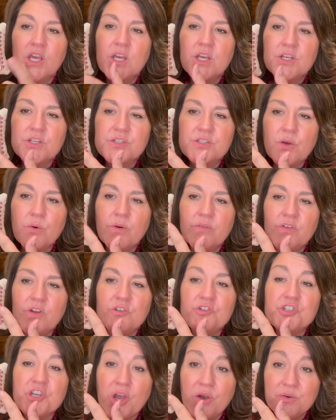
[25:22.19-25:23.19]
So if
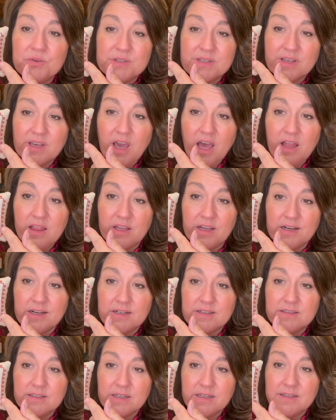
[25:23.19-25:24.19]
you chose a
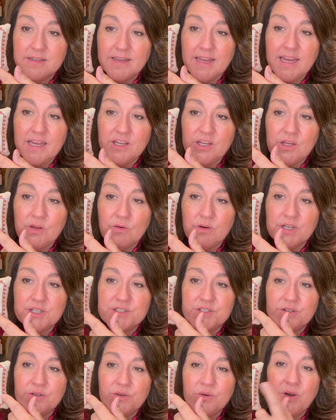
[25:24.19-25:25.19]
color, you could
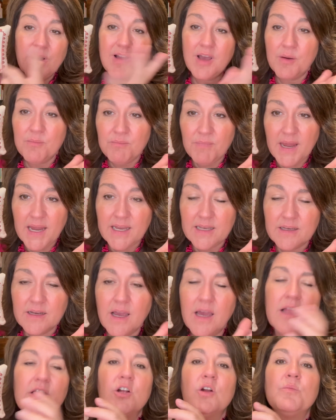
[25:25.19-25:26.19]
do a main
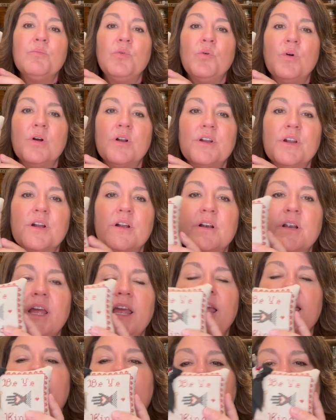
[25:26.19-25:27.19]
color border
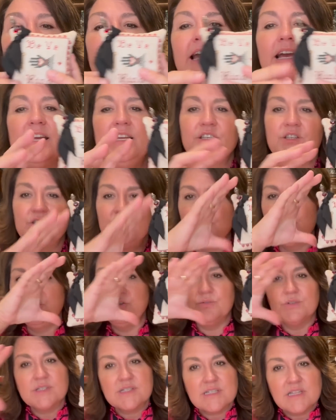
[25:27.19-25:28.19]
and
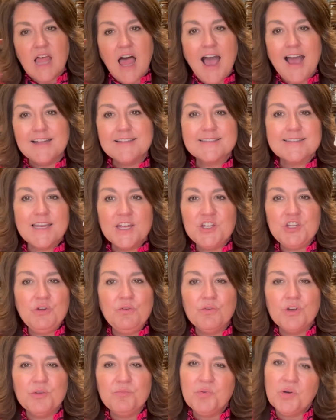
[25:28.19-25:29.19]
do slots, and
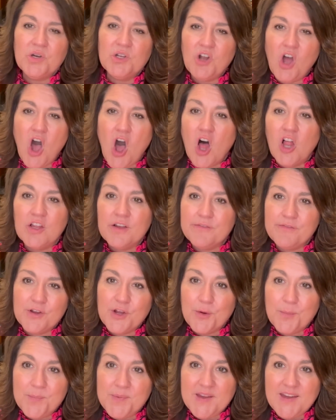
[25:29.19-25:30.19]
you could put all of
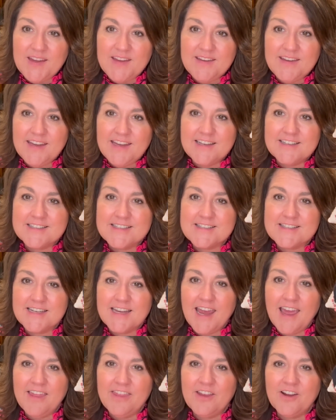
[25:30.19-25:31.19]
your BYs
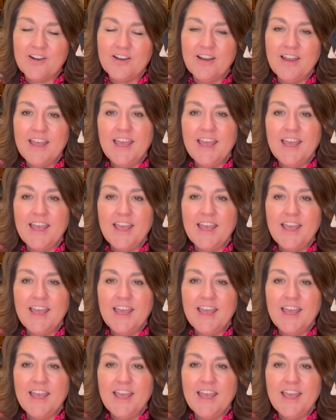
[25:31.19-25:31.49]
together.